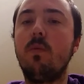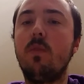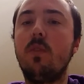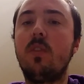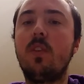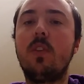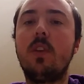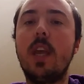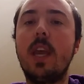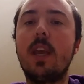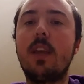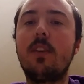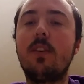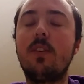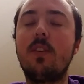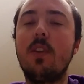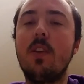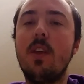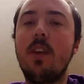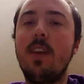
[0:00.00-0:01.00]

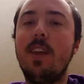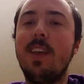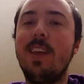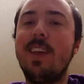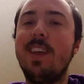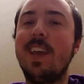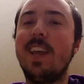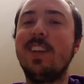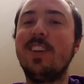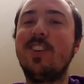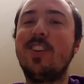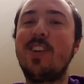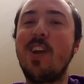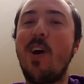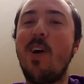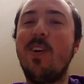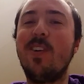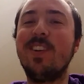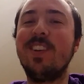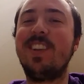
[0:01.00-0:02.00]
sticks and
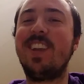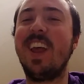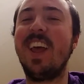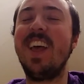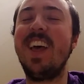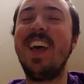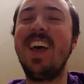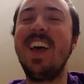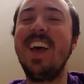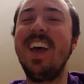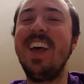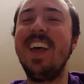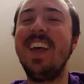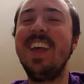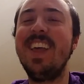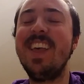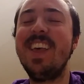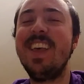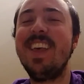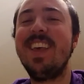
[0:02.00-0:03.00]
stones,
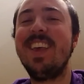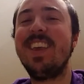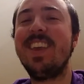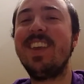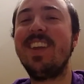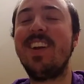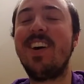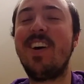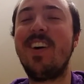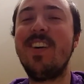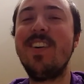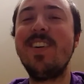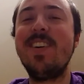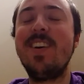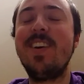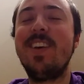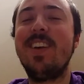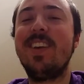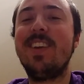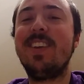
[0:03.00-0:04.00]
you're
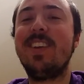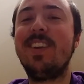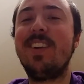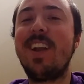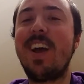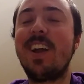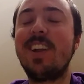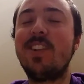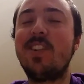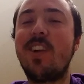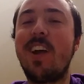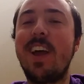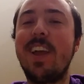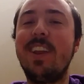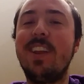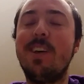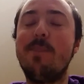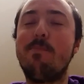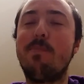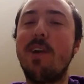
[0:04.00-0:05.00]
not
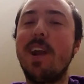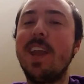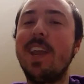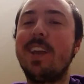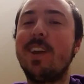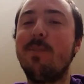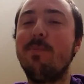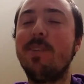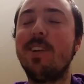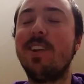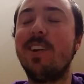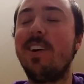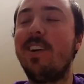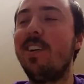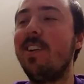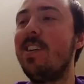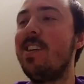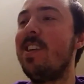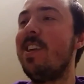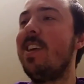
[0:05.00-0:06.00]
trying to break
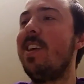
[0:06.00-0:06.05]
them.